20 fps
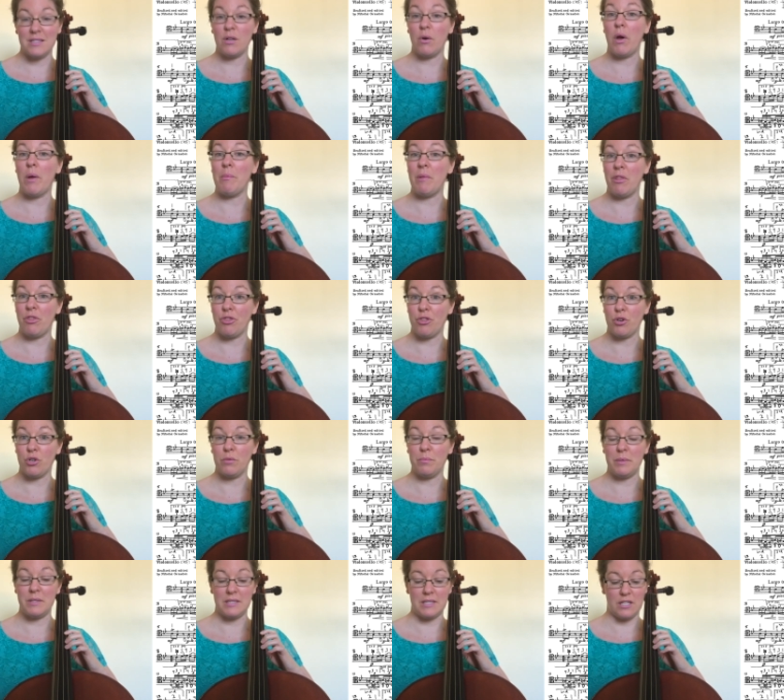Now I'm in
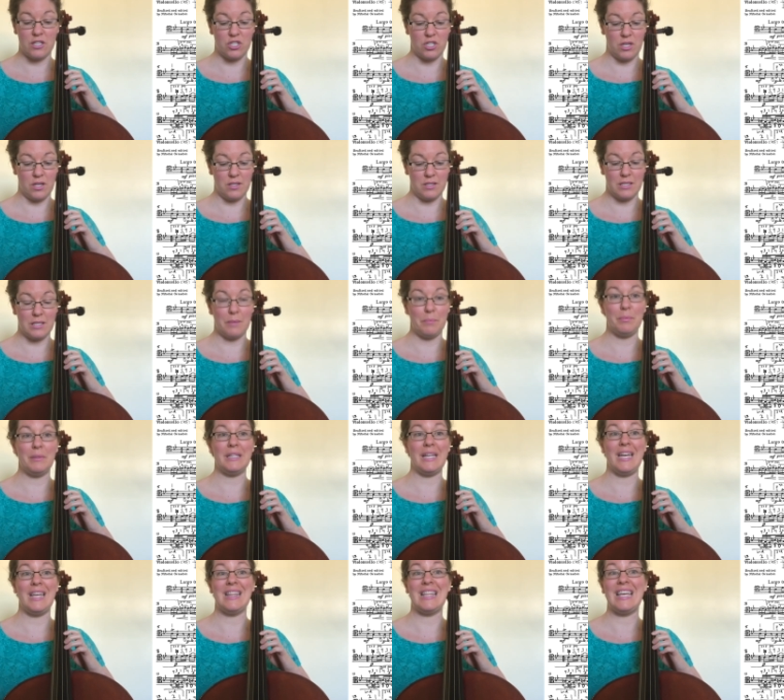third position to
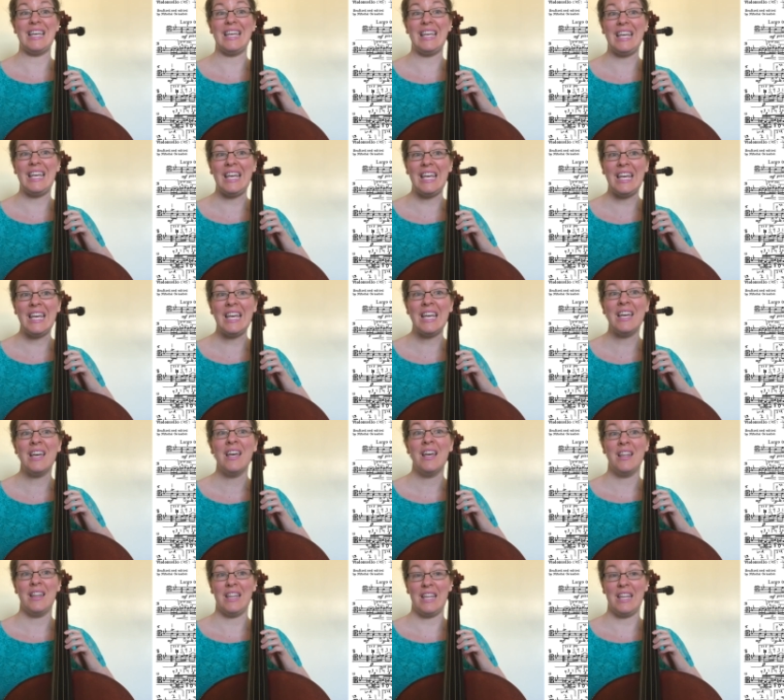play the E,